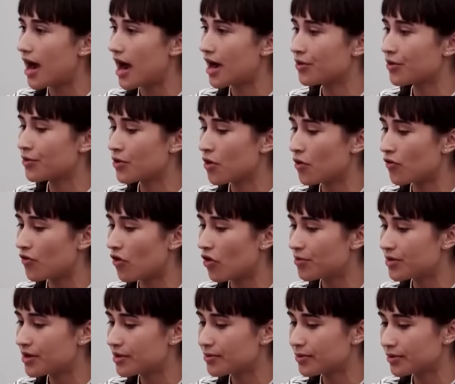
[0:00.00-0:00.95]
I don't know if I'll
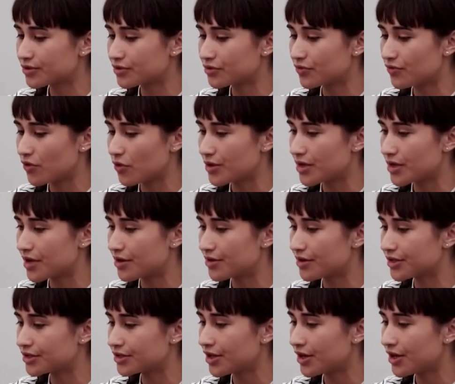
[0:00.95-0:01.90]
be able to fully carry
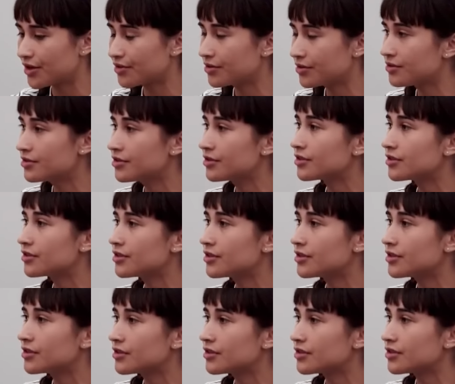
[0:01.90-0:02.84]
a child,
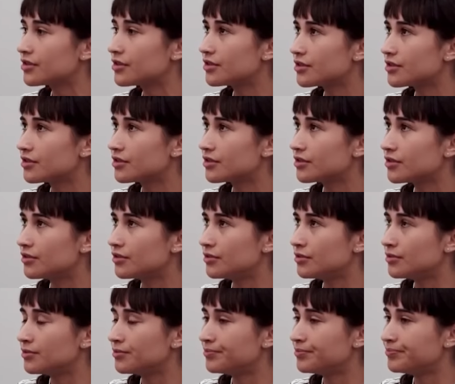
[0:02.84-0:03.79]

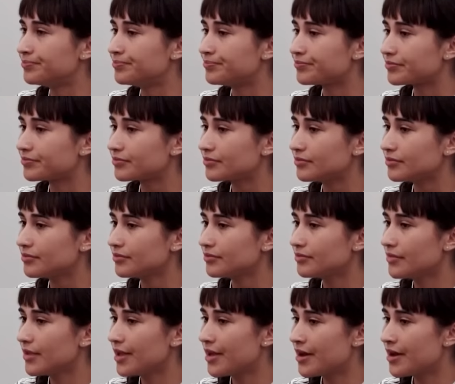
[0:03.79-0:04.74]

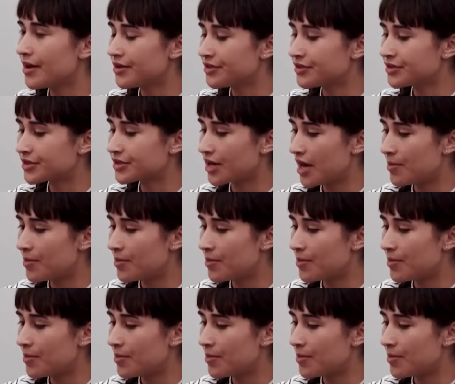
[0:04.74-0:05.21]
and